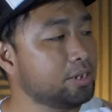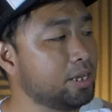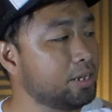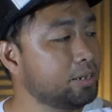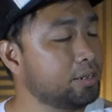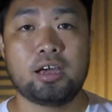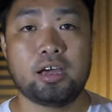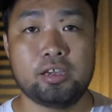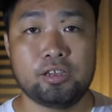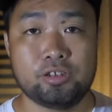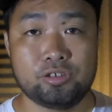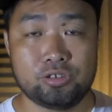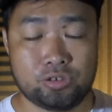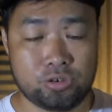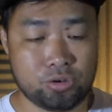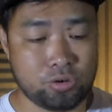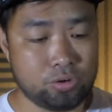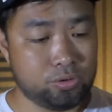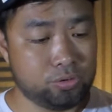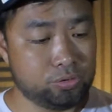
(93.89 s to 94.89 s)
that I
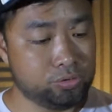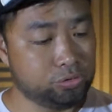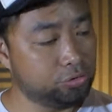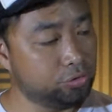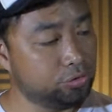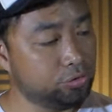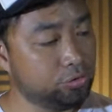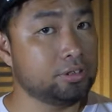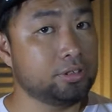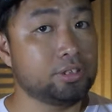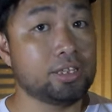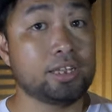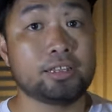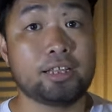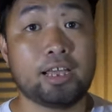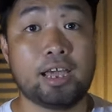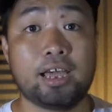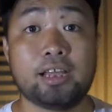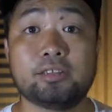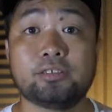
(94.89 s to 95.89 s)
chose that
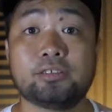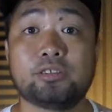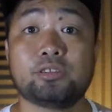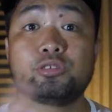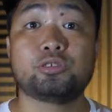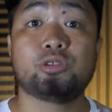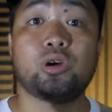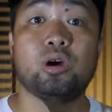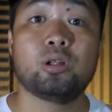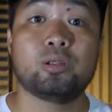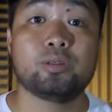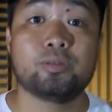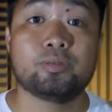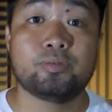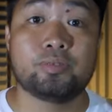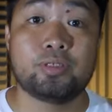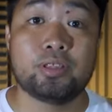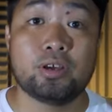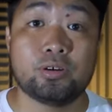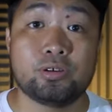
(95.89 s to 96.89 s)
answers all
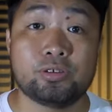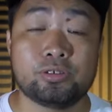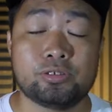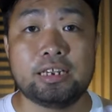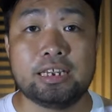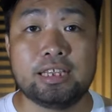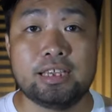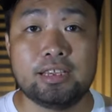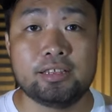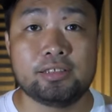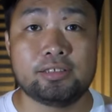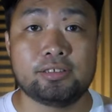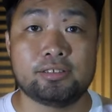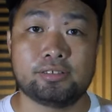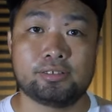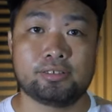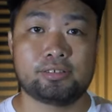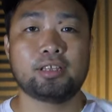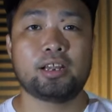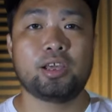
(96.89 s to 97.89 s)
of those
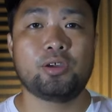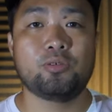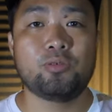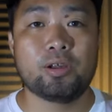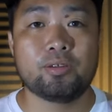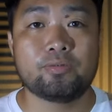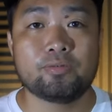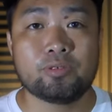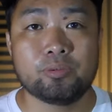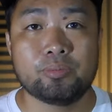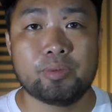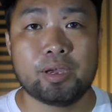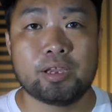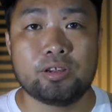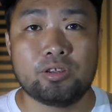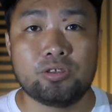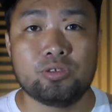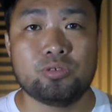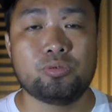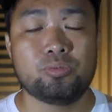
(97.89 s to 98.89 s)
needs that I want from my
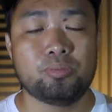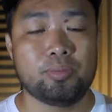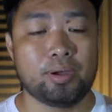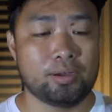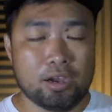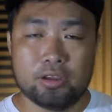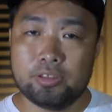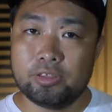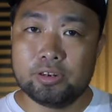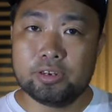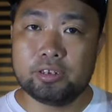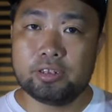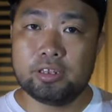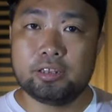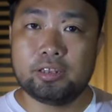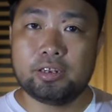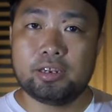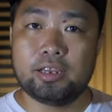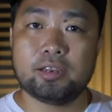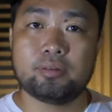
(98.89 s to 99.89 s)
new mount. Other than
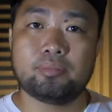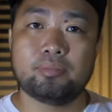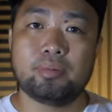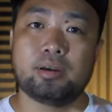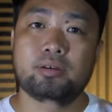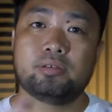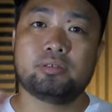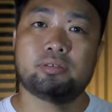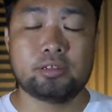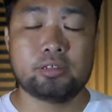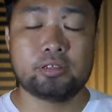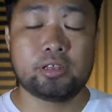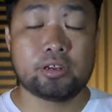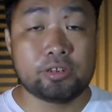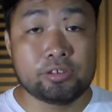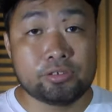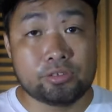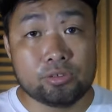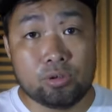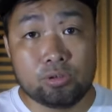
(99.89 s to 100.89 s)
the neck mount, there
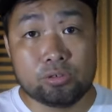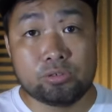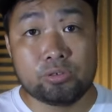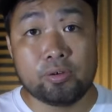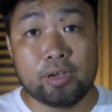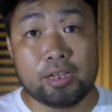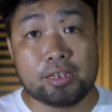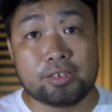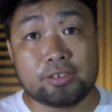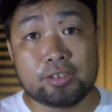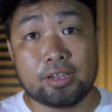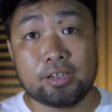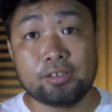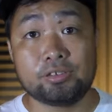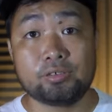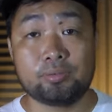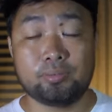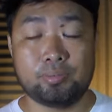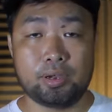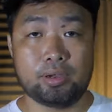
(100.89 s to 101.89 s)
is also a
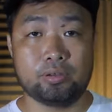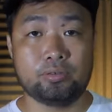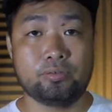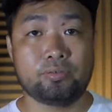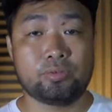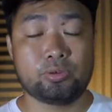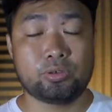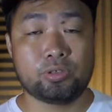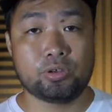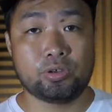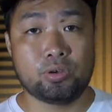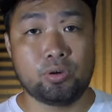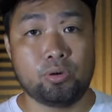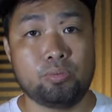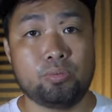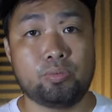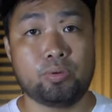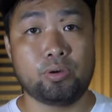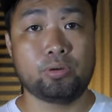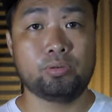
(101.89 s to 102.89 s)
chest mount for the
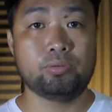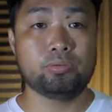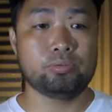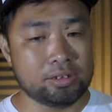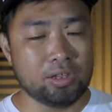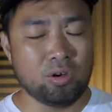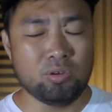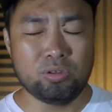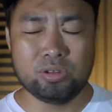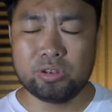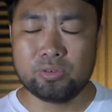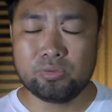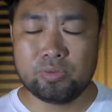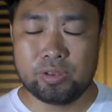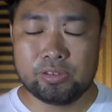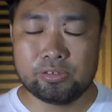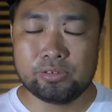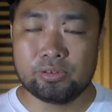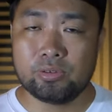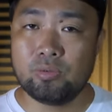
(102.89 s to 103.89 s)
GoPro. The only
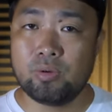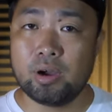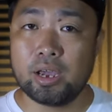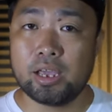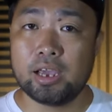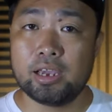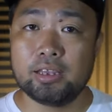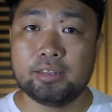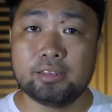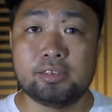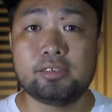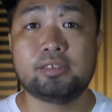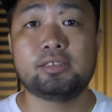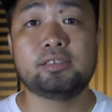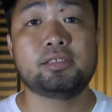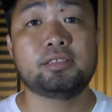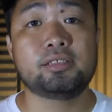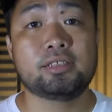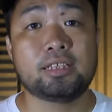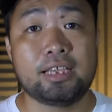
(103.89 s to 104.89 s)
reason why I
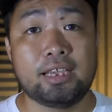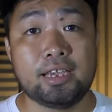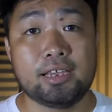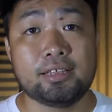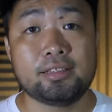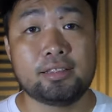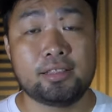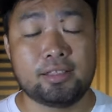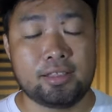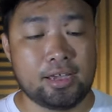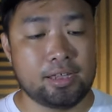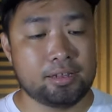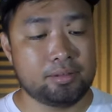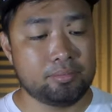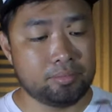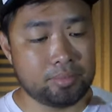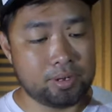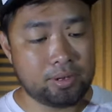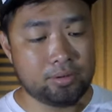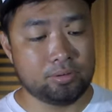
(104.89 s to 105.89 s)
didn't get
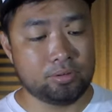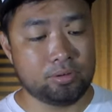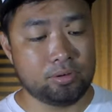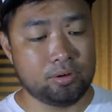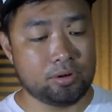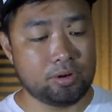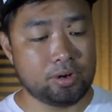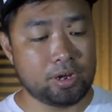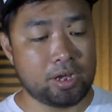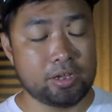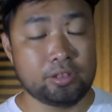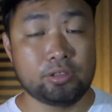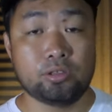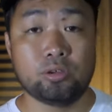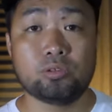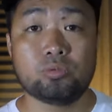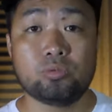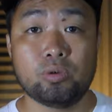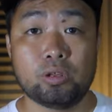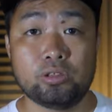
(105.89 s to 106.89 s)
that mount or I
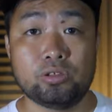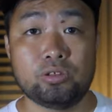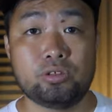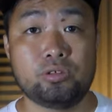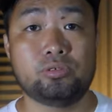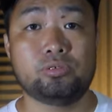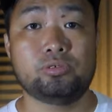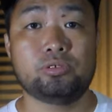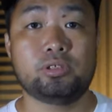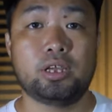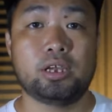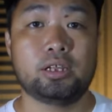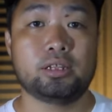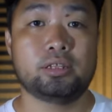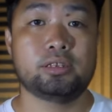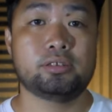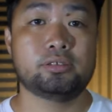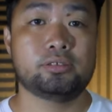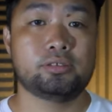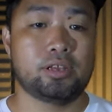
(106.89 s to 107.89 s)
don't want to use that
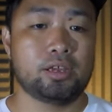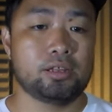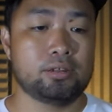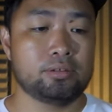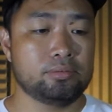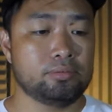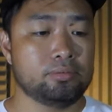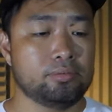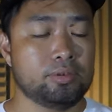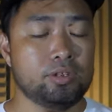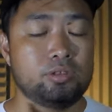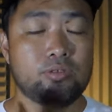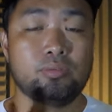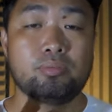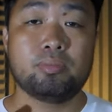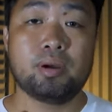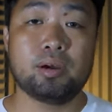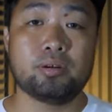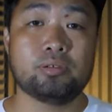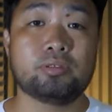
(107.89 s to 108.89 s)
is that when you
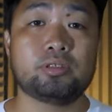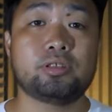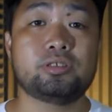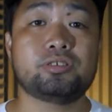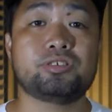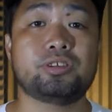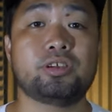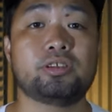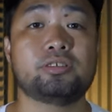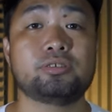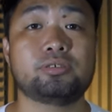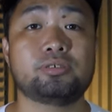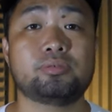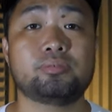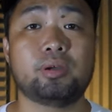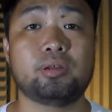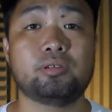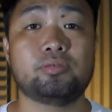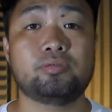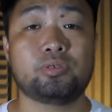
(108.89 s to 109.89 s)
mount the chest
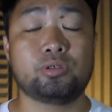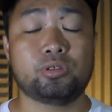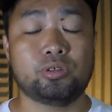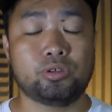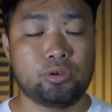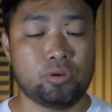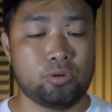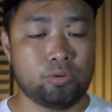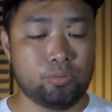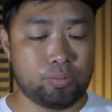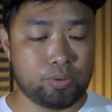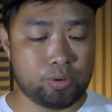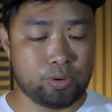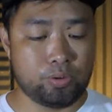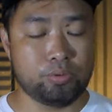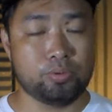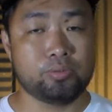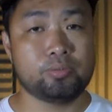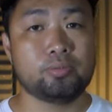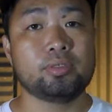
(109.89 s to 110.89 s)
mount for the
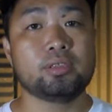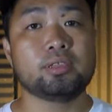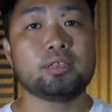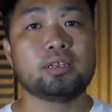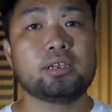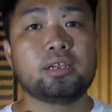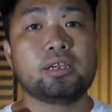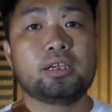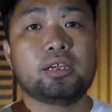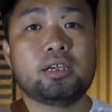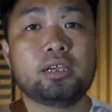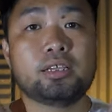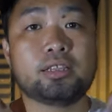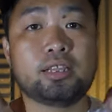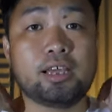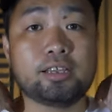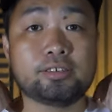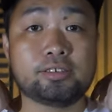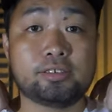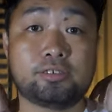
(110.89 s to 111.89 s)
GoPro, it
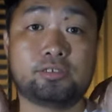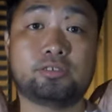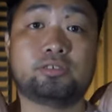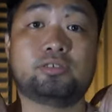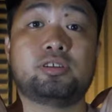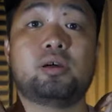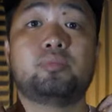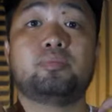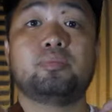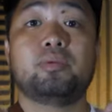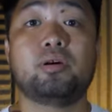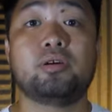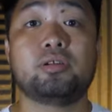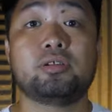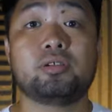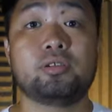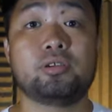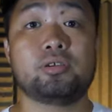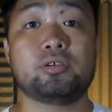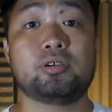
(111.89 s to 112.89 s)
has a strap
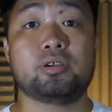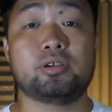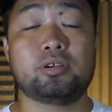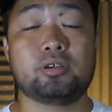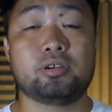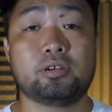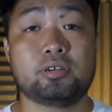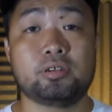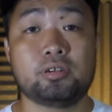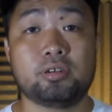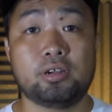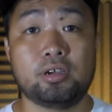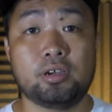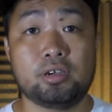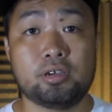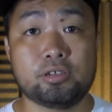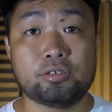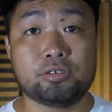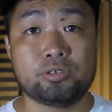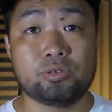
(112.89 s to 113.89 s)
on your
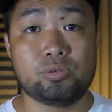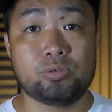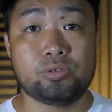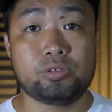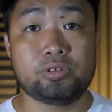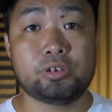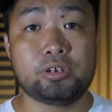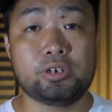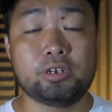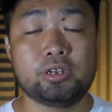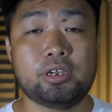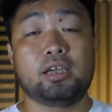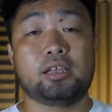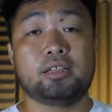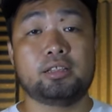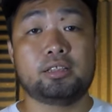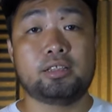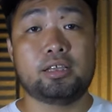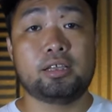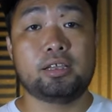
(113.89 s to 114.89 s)
uh, shoulder
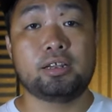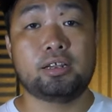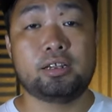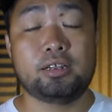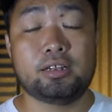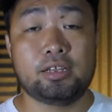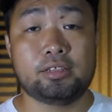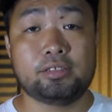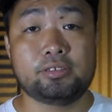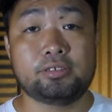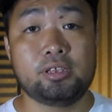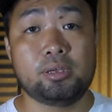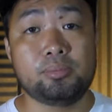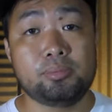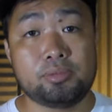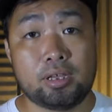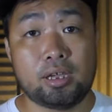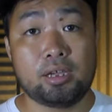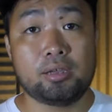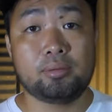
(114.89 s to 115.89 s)
and then at the same
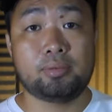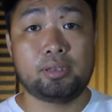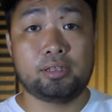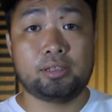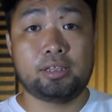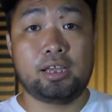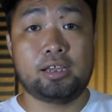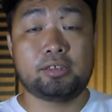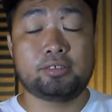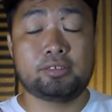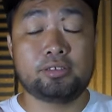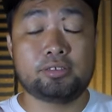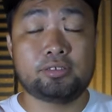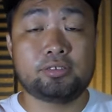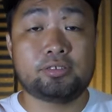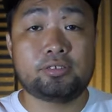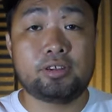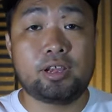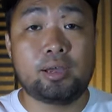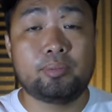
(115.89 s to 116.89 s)
time it has a
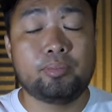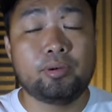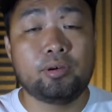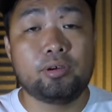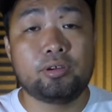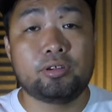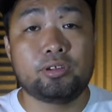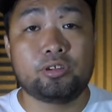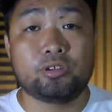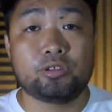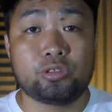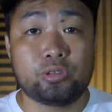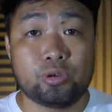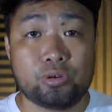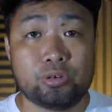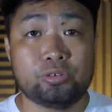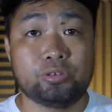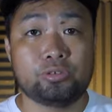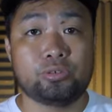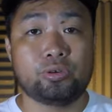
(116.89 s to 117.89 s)
strap on your
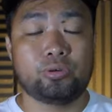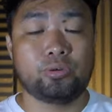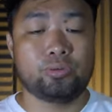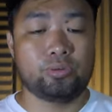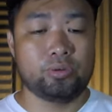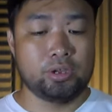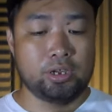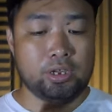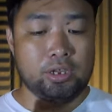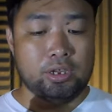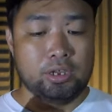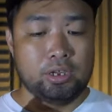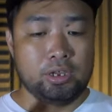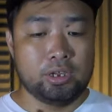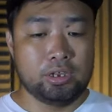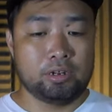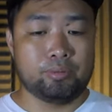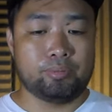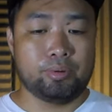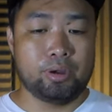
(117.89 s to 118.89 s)
torso
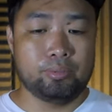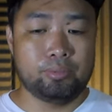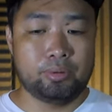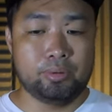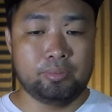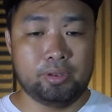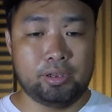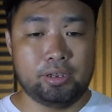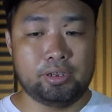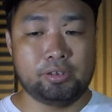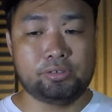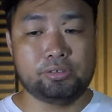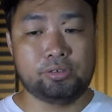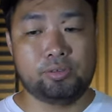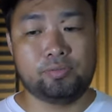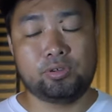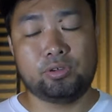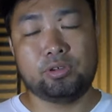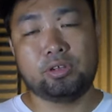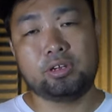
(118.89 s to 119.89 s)
problem is,
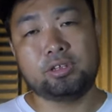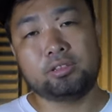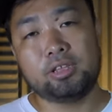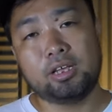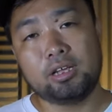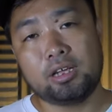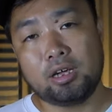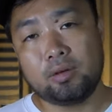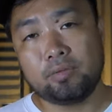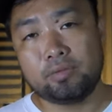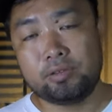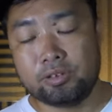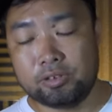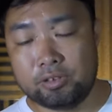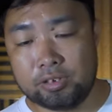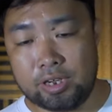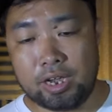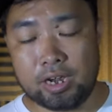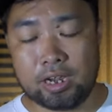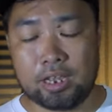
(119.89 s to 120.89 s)
if you're gonna take off your
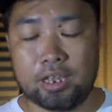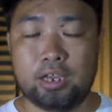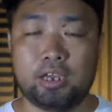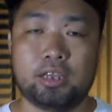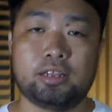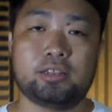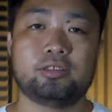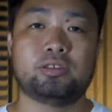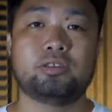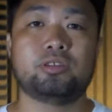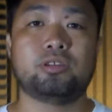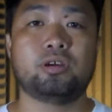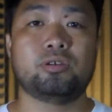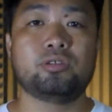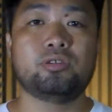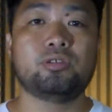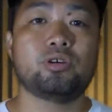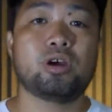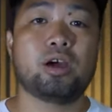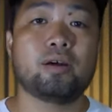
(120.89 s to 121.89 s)
jacket, you know,
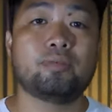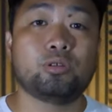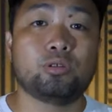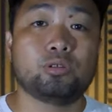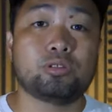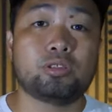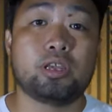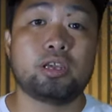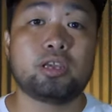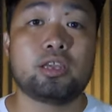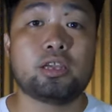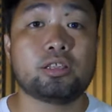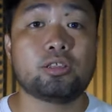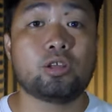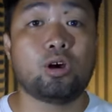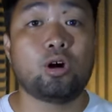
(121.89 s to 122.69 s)
you have to take it